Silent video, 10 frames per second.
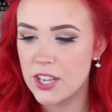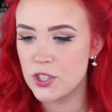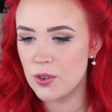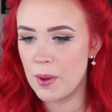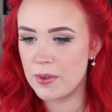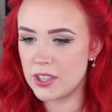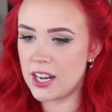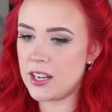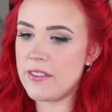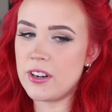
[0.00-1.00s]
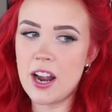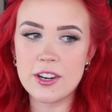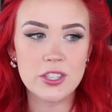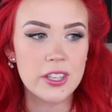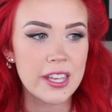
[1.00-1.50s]
I just remembered that I never
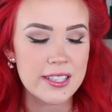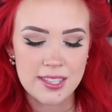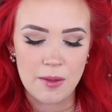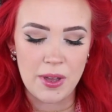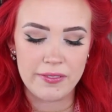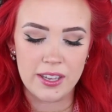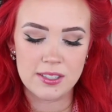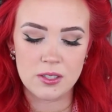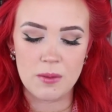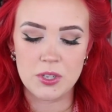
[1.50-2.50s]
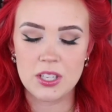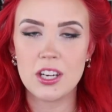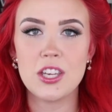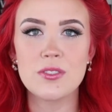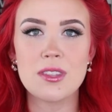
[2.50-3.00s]
actually like set my face, so I'm just gonna
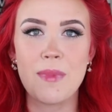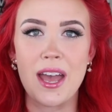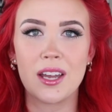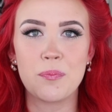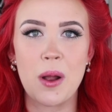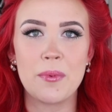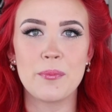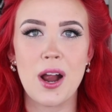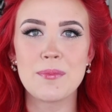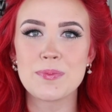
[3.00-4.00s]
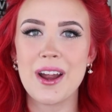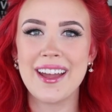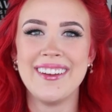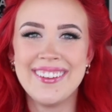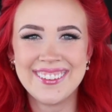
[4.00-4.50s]
use the MAC Prep and Prime spray.
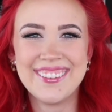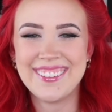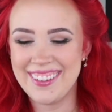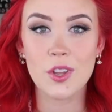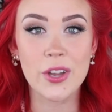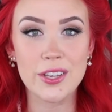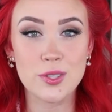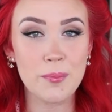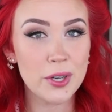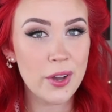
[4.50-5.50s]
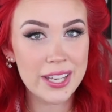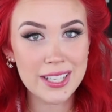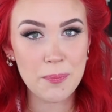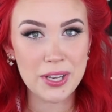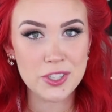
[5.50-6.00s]
Okay, so I'm gonna go ahead and
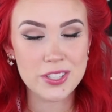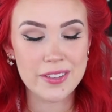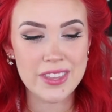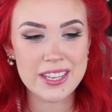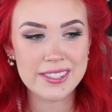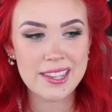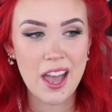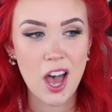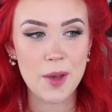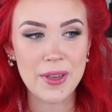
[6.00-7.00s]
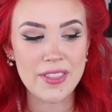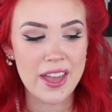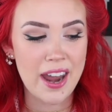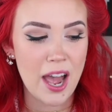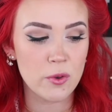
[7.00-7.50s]
get pictures of this, and
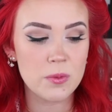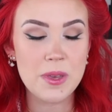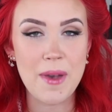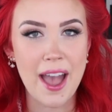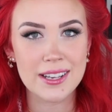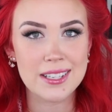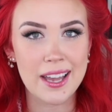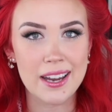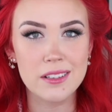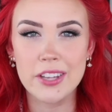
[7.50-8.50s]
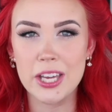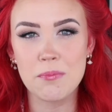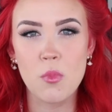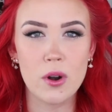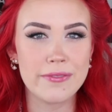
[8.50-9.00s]
then I will be back to kind of like
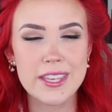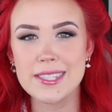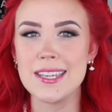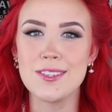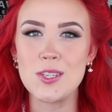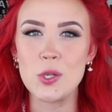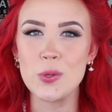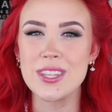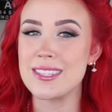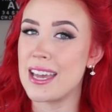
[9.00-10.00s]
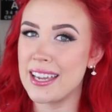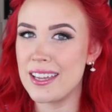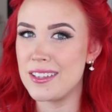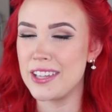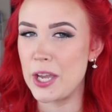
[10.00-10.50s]
morph this into the
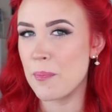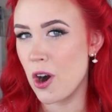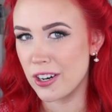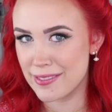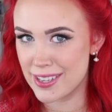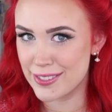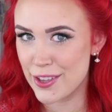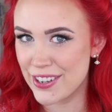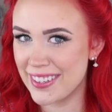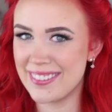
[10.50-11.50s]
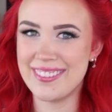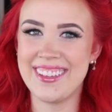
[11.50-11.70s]
second like part of this look.